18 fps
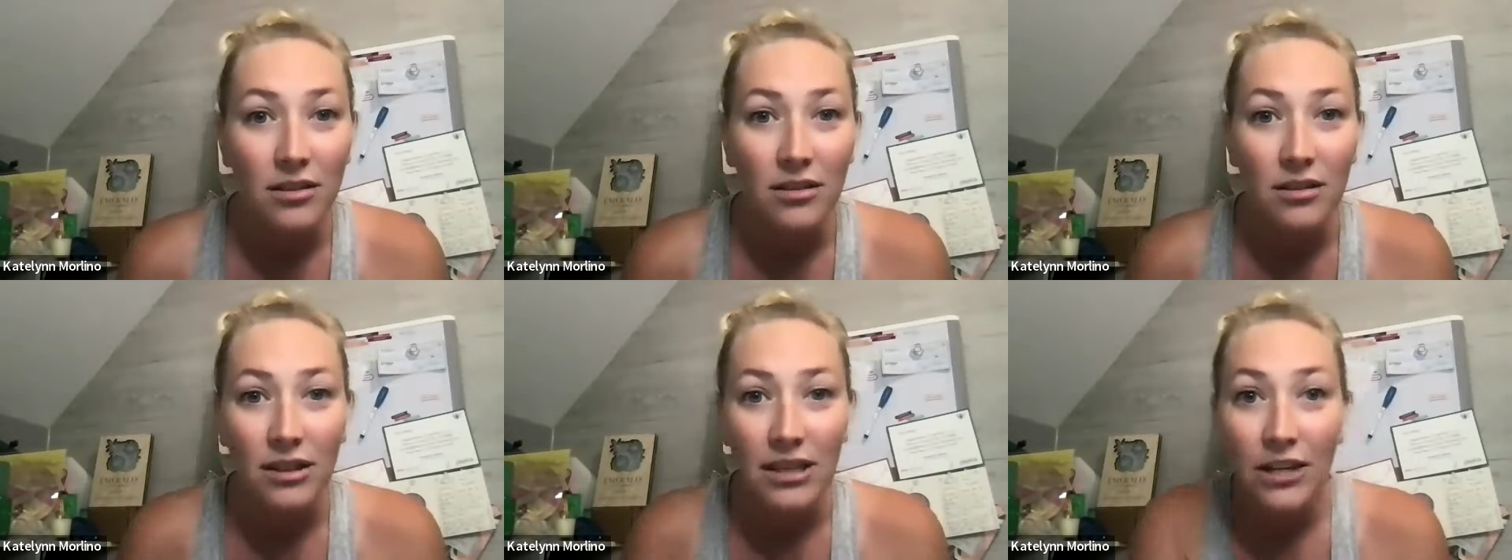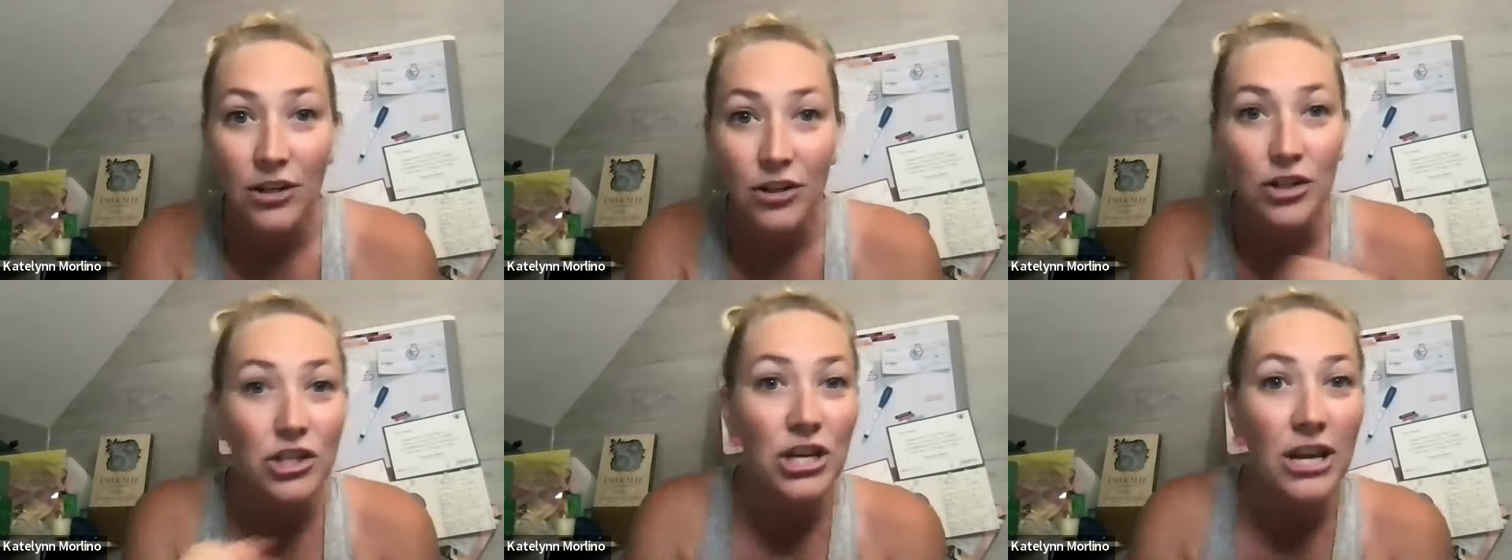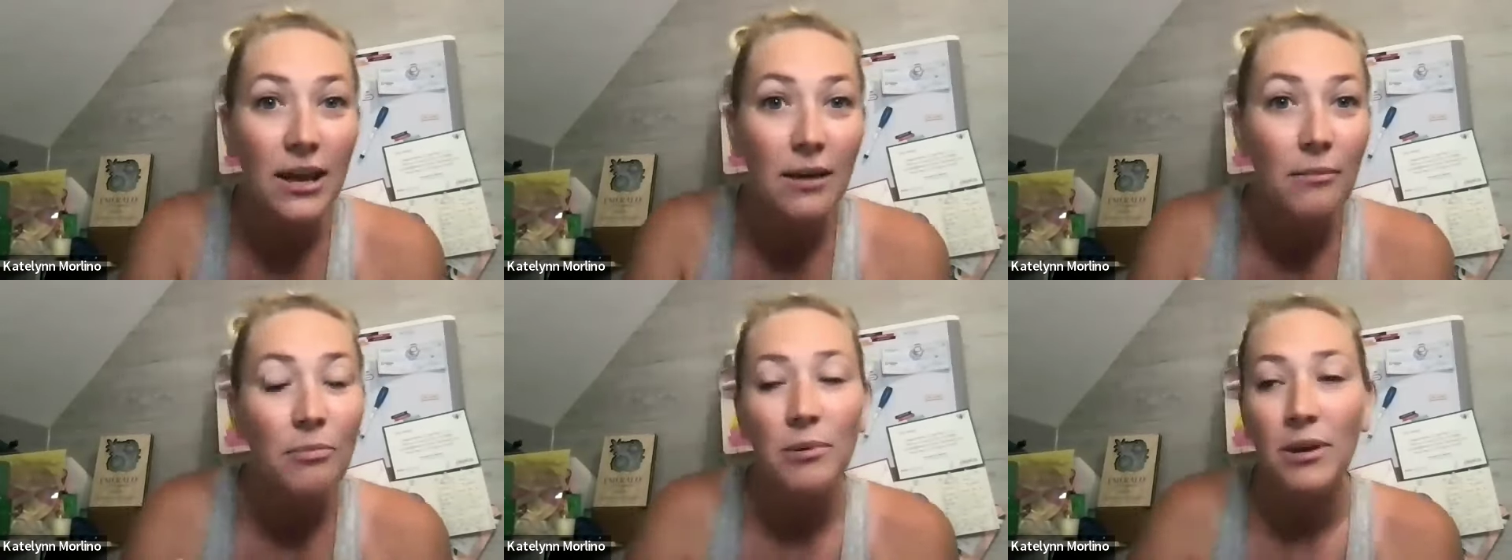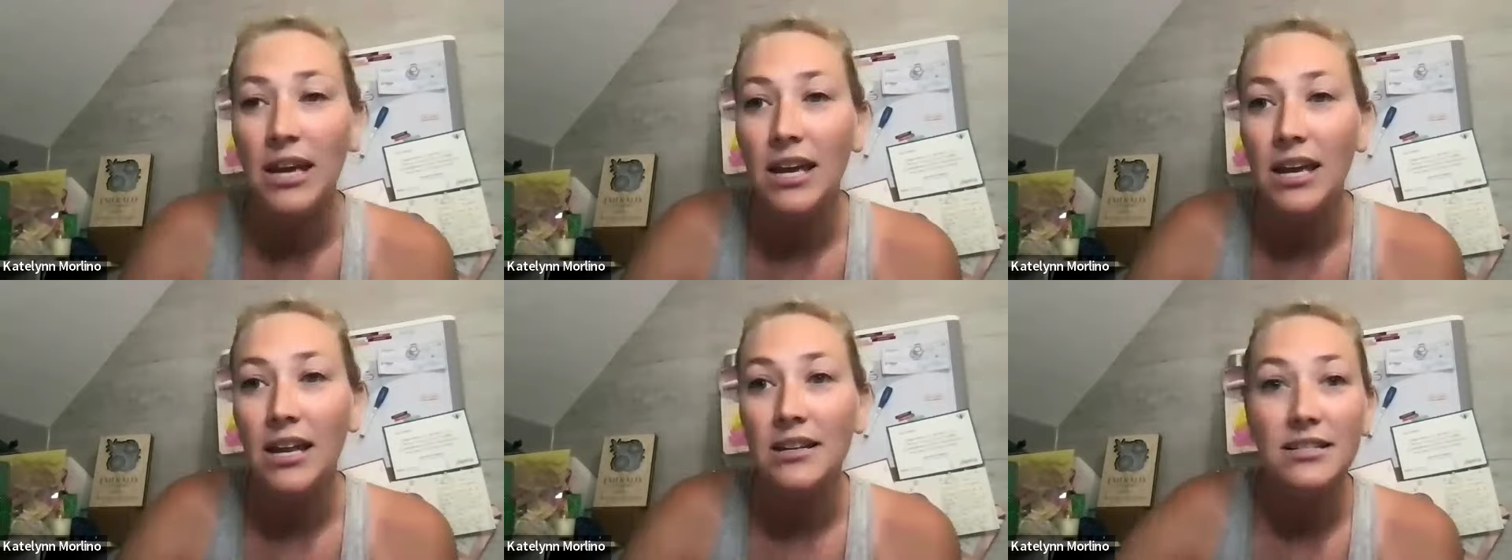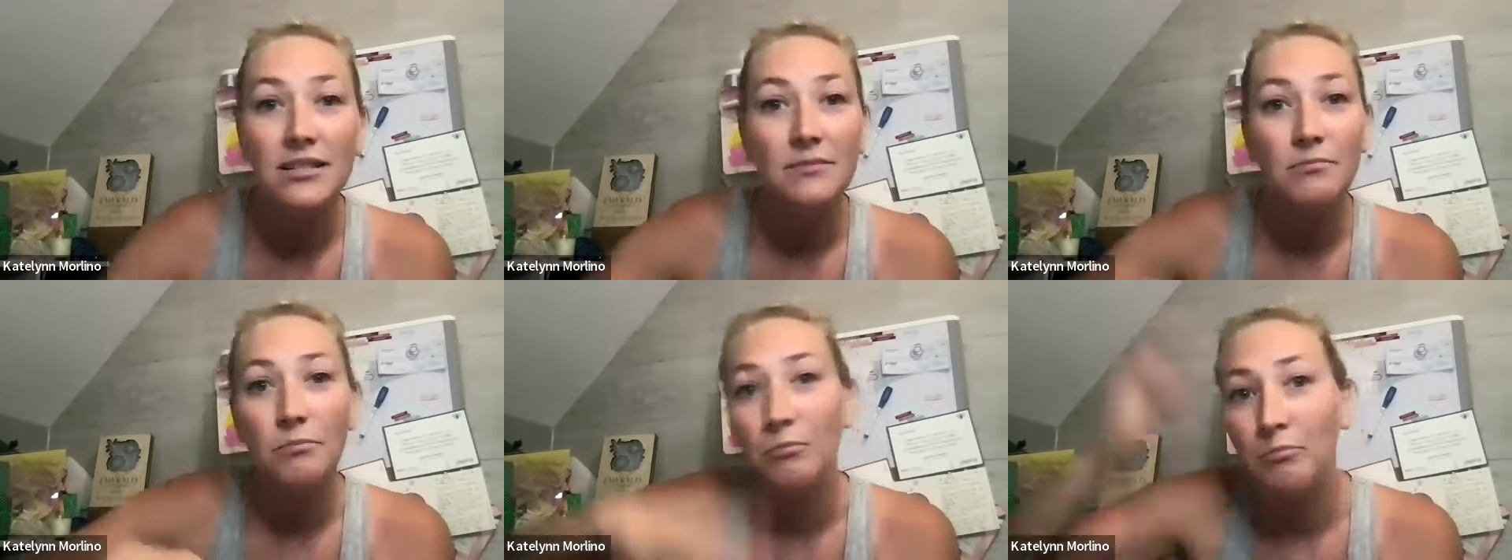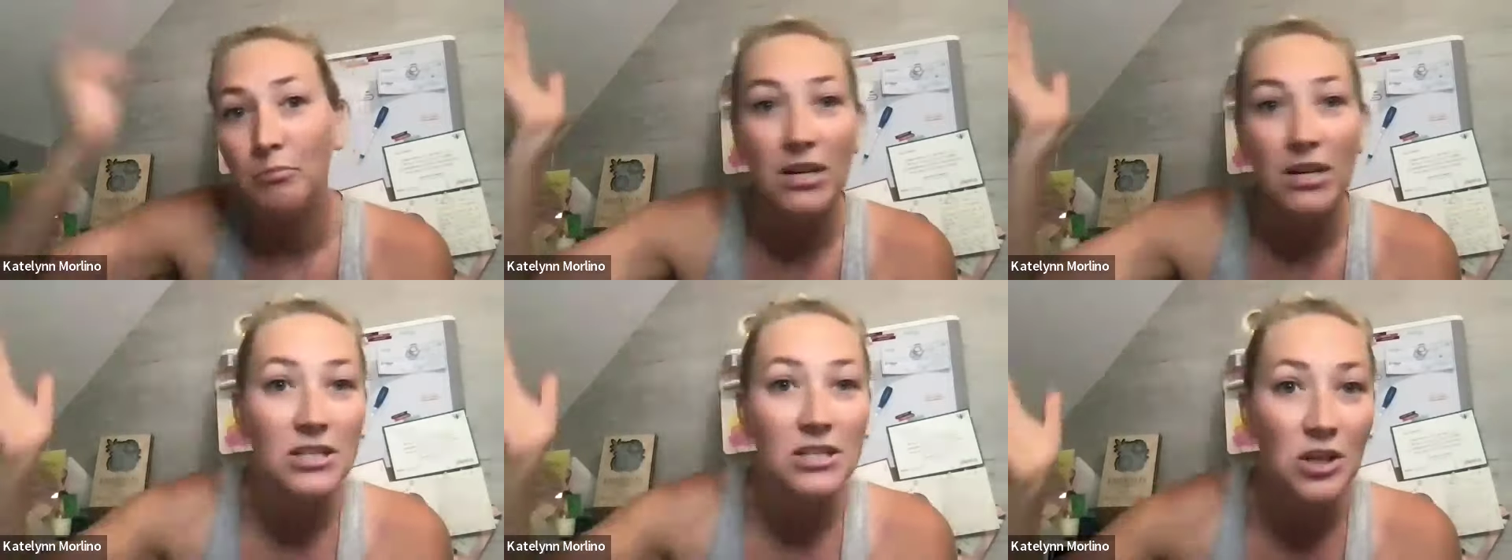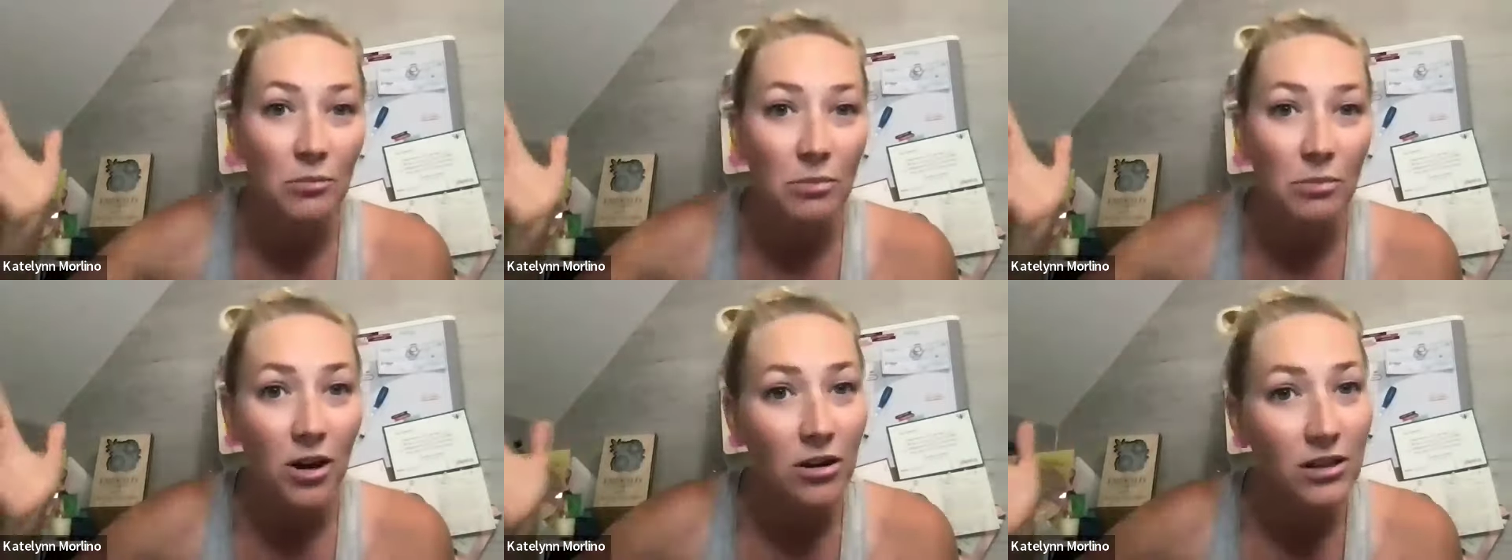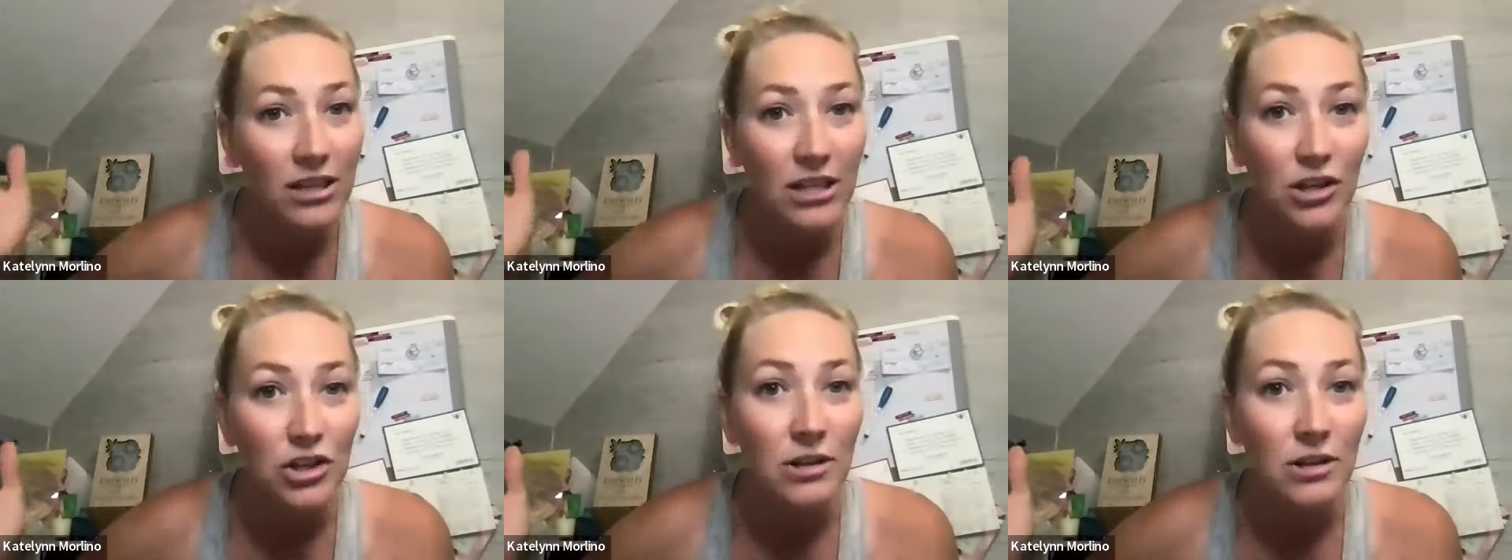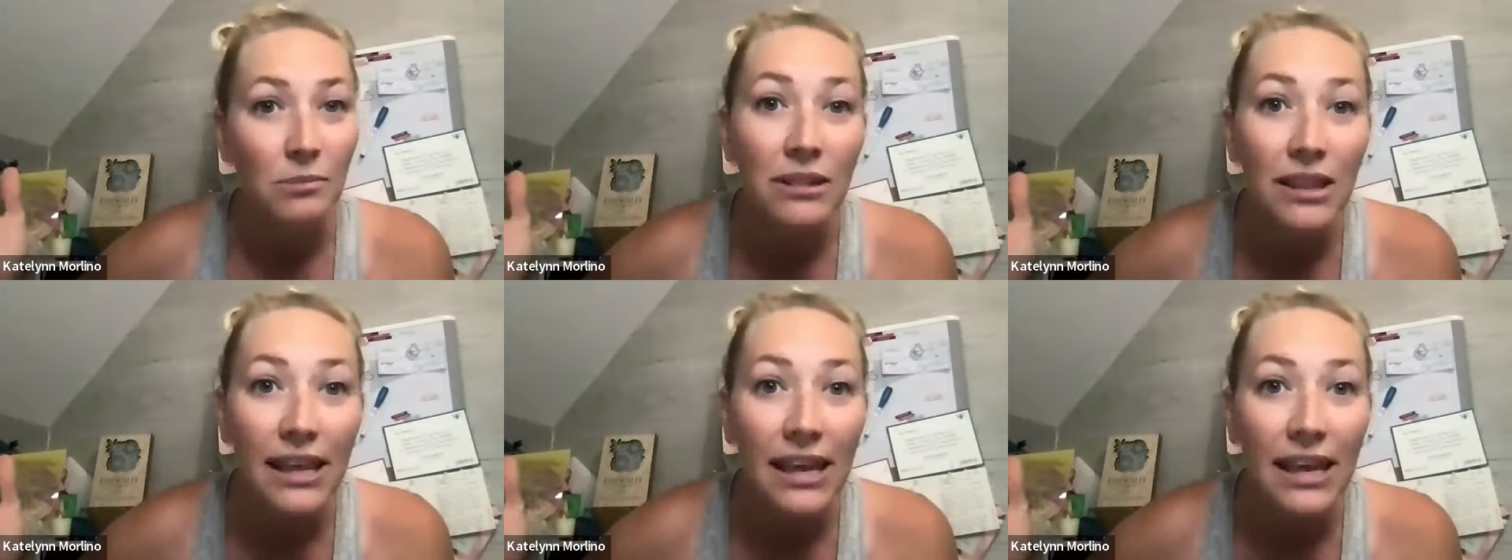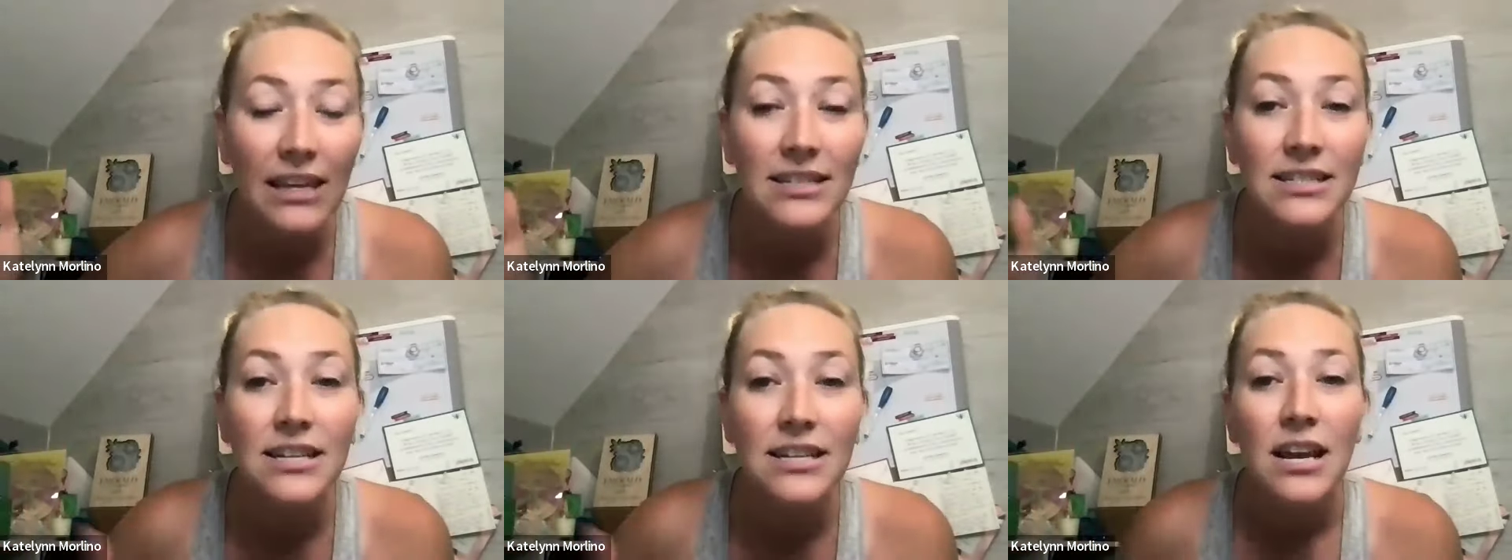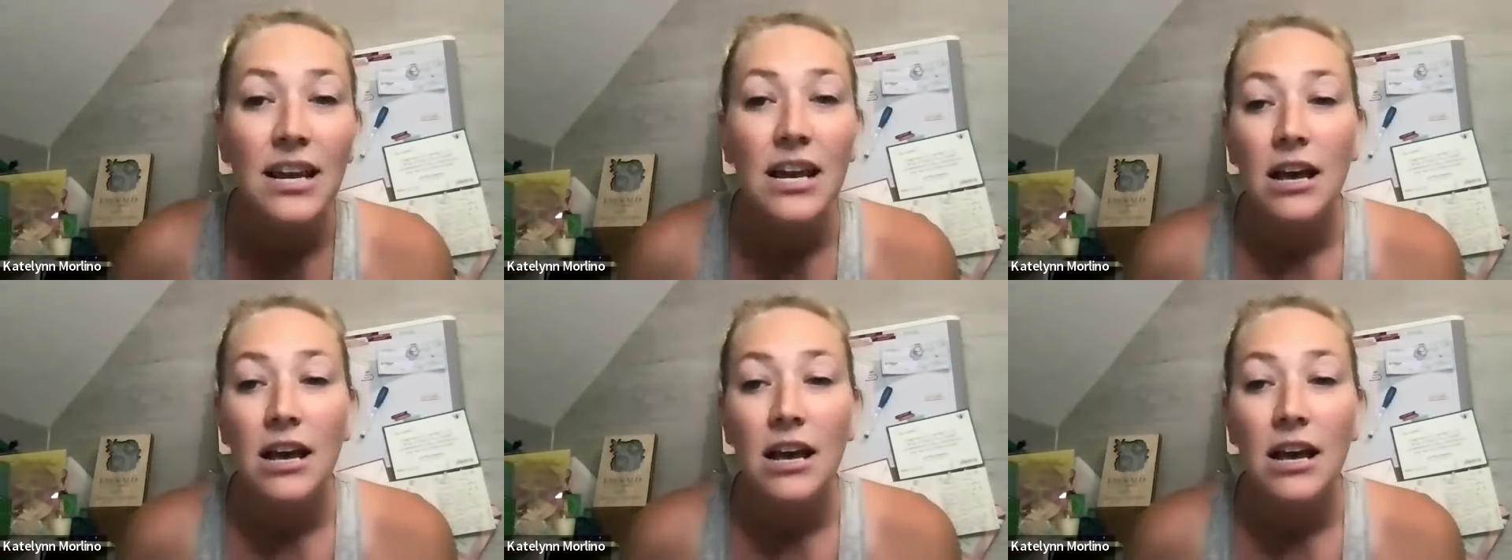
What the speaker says: leadership and bust open our leadership lids,